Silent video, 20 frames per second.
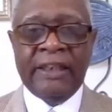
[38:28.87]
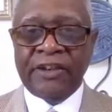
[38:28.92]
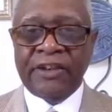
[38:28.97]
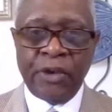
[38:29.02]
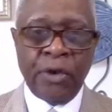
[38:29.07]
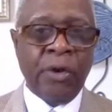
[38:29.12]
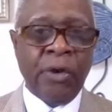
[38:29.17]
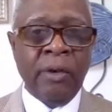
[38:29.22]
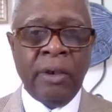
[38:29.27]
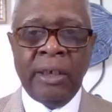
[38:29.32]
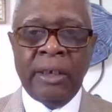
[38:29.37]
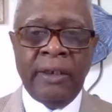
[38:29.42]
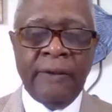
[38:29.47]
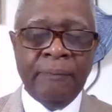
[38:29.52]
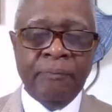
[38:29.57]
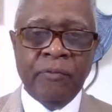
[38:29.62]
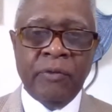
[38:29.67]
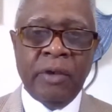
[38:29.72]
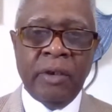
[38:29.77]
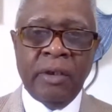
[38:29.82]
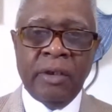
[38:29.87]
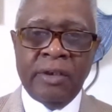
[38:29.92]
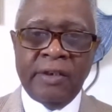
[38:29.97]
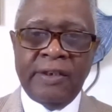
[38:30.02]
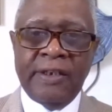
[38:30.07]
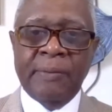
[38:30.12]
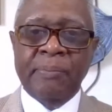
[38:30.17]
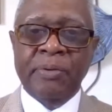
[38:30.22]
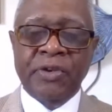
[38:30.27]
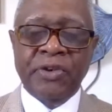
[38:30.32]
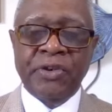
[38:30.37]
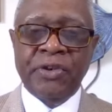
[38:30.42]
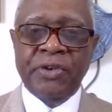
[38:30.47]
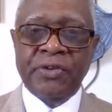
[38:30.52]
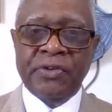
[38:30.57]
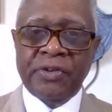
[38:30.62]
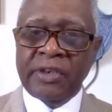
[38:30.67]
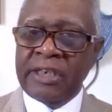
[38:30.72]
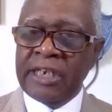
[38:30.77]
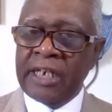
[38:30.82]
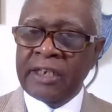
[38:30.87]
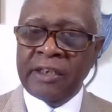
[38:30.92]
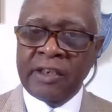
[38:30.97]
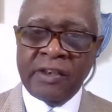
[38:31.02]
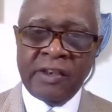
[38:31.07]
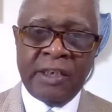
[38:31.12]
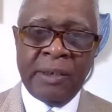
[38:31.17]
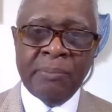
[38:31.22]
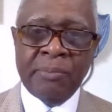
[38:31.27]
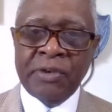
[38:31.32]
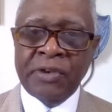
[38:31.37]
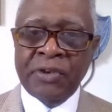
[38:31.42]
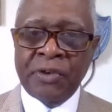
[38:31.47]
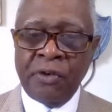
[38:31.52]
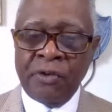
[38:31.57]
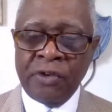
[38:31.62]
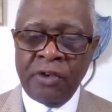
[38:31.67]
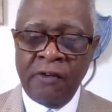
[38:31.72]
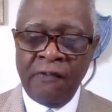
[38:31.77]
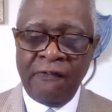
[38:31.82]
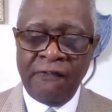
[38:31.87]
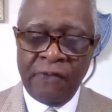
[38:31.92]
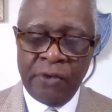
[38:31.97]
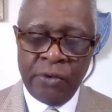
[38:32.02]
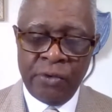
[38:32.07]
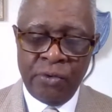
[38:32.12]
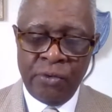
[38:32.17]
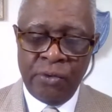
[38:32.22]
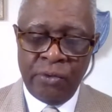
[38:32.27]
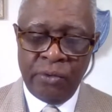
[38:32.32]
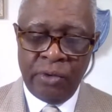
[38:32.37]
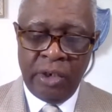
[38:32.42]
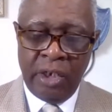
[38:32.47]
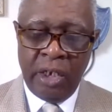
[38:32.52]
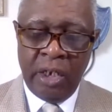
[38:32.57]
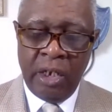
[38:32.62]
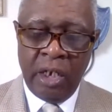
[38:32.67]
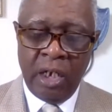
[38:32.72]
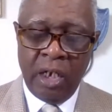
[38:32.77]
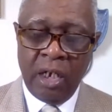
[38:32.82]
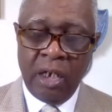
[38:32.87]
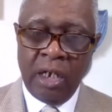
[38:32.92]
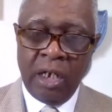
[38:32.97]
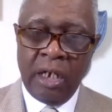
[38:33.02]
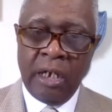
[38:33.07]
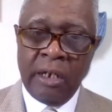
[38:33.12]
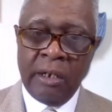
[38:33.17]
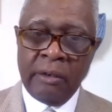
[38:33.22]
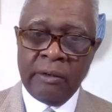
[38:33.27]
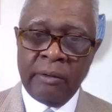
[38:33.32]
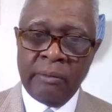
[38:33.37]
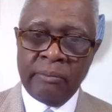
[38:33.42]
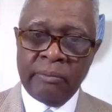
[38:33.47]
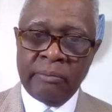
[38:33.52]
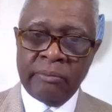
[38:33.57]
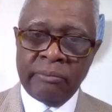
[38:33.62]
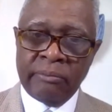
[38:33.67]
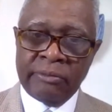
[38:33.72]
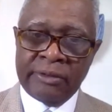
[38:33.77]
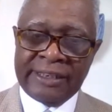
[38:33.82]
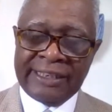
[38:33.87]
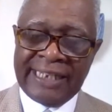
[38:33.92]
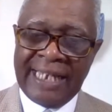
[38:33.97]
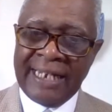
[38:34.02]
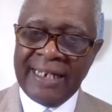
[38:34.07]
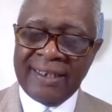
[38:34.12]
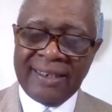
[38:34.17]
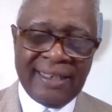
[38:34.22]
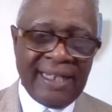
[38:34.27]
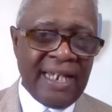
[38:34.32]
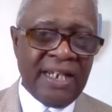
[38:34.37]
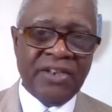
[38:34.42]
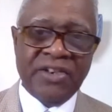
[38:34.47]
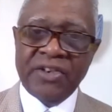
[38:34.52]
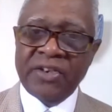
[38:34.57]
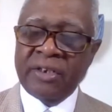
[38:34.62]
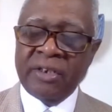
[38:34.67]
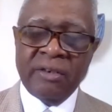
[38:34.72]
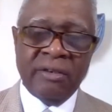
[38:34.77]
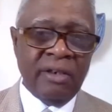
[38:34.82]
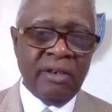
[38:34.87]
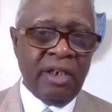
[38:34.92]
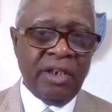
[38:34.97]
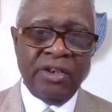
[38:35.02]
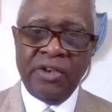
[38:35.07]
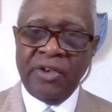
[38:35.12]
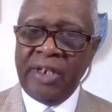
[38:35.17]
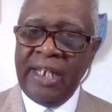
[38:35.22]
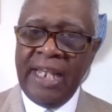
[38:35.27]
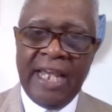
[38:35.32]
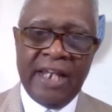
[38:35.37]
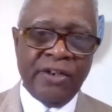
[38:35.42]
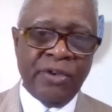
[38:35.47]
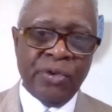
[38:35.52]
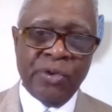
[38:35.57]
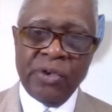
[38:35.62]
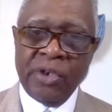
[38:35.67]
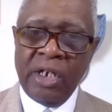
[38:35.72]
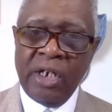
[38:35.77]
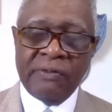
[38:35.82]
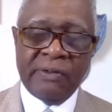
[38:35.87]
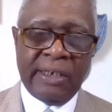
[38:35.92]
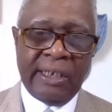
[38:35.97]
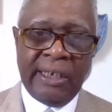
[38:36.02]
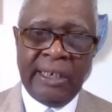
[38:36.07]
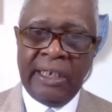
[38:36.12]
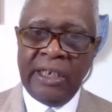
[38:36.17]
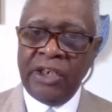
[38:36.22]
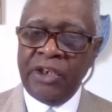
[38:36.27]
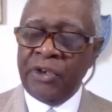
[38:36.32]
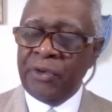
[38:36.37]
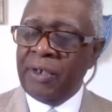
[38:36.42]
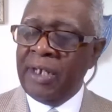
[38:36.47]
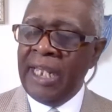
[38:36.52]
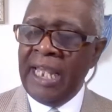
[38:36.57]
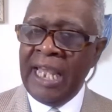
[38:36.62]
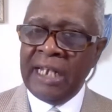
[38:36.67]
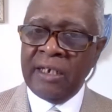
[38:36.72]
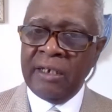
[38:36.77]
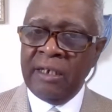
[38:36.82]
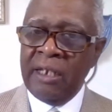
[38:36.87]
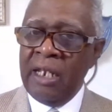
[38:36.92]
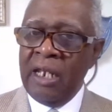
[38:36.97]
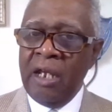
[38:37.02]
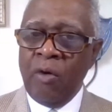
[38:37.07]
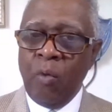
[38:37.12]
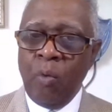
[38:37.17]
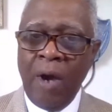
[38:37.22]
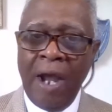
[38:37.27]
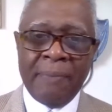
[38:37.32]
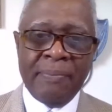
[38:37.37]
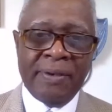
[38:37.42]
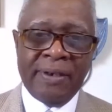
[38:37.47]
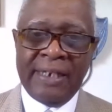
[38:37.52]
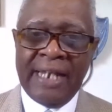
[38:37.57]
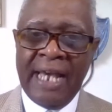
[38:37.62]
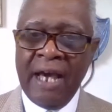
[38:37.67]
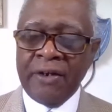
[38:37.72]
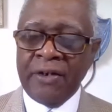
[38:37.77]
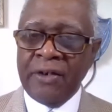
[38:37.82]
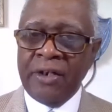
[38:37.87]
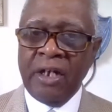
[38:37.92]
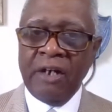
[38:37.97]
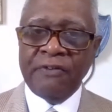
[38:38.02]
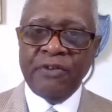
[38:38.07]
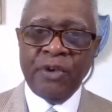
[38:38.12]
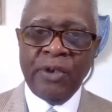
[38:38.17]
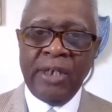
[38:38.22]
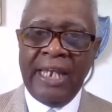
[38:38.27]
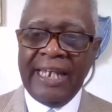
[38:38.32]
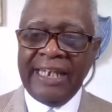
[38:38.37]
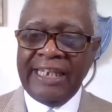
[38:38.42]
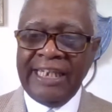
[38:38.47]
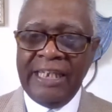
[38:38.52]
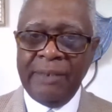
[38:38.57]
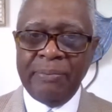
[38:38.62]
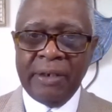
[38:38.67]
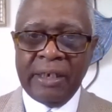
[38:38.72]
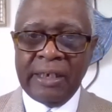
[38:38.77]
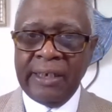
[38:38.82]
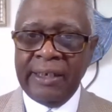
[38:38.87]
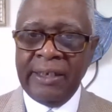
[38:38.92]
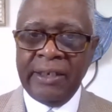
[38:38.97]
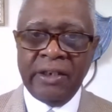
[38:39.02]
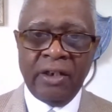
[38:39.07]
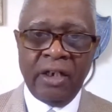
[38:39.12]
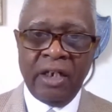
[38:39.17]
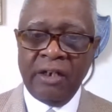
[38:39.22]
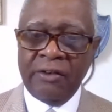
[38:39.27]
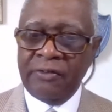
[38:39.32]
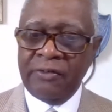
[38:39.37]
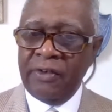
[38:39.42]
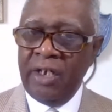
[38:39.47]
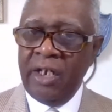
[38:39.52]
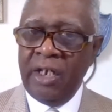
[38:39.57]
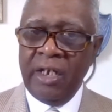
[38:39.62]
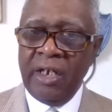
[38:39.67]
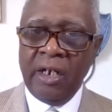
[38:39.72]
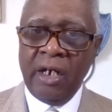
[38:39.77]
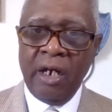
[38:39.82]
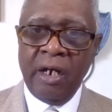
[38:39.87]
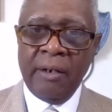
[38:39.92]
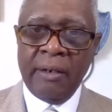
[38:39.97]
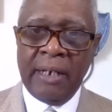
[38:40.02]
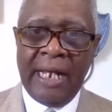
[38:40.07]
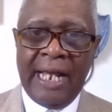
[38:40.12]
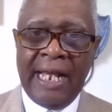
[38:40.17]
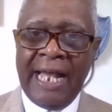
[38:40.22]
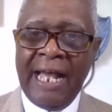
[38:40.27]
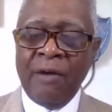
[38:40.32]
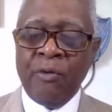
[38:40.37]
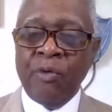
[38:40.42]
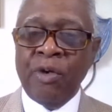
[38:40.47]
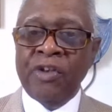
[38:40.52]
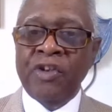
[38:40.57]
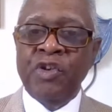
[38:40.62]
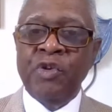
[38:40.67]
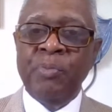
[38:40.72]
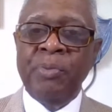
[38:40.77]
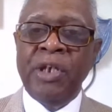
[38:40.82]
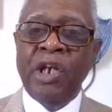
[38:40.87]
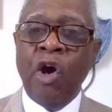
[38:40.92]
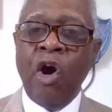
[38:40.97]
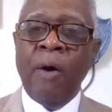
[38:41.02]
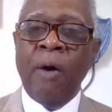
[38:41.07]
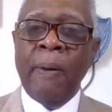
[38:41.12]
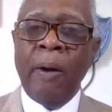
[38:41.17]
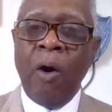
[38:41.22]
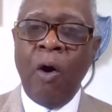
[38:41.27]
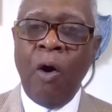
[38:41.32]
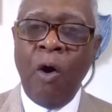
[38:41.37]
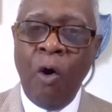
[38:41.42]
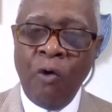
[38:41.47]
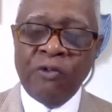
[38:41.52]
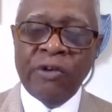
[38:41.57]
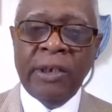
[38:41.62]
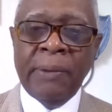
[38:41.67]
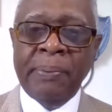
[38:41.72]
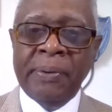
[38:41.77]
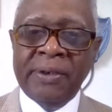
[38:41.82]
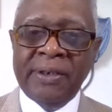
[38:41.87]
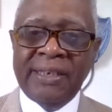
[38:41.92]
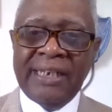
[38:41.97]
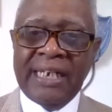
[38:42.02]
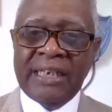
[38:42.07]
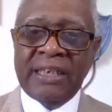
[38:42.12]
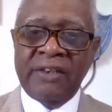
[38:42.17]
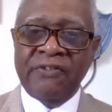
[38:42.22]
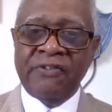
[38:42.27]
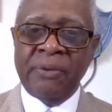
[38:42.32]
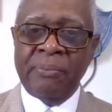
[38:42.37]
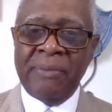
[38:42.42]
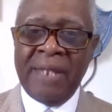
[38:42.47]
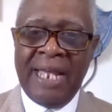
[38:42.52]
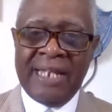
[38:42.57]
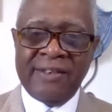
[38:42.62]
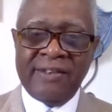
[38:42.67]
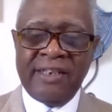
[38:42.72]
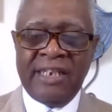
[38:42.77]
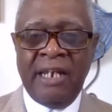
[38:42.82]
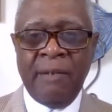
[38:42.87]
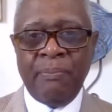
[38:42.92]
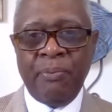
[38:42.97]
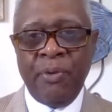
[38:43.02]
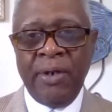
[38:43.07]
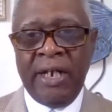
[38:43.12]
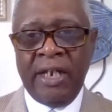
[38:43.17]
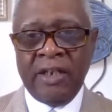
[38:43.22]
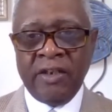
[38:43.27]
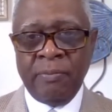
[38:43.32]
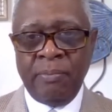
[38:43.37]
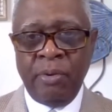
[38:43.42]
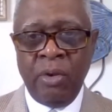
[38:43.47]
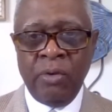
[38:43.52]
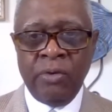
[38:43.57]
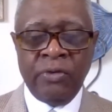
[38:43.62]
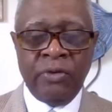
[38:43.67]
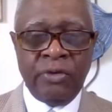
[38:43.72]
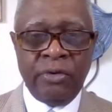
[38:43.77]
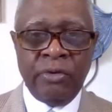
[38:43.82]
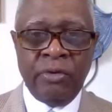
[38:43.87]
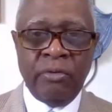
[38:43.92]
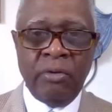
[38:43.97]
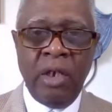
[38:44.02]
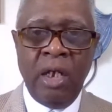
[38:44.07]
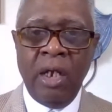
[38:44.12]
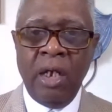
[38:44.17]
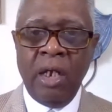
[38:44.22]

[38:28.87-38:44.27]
thoroughly. Temperatures, check the temperature on your food. Sanitation, you can't do enough cleaning. You can't wipe it down enough. You can't keep it clean enough. I'd rather you be overly protected from that standpoint as opposed to,